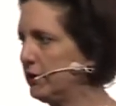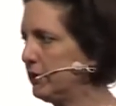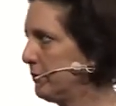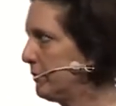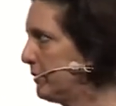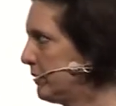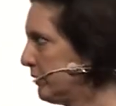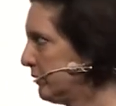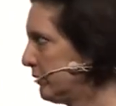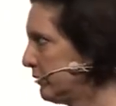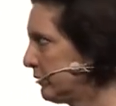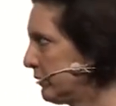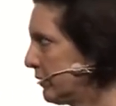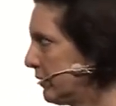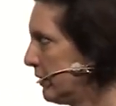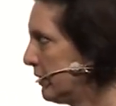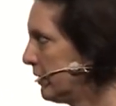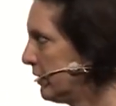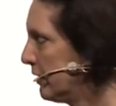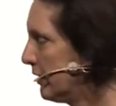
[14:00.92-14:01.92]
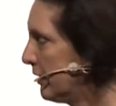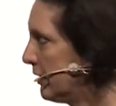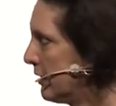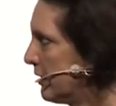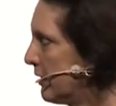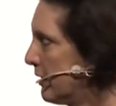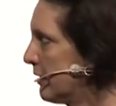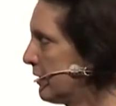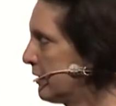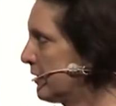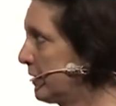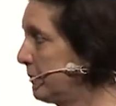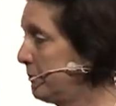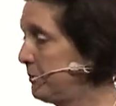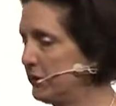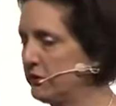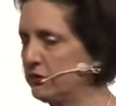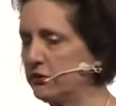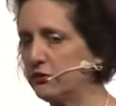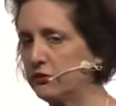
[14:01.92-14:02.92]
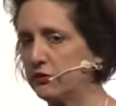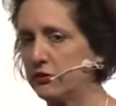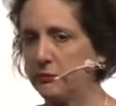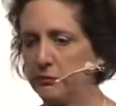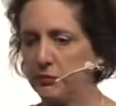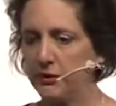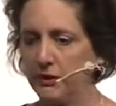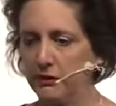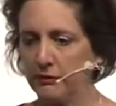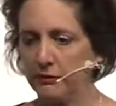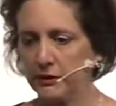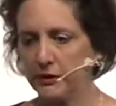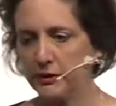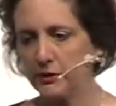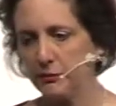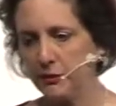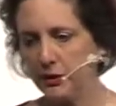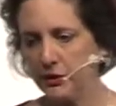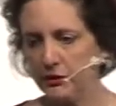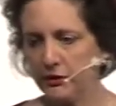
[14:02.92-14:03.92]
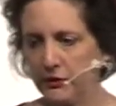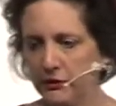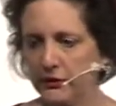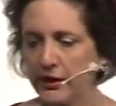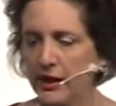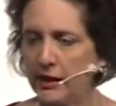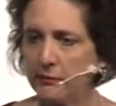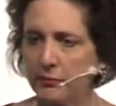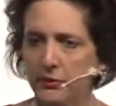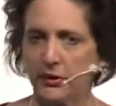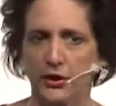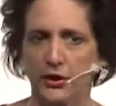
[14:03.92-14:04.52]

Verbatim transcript: it was that business commuters and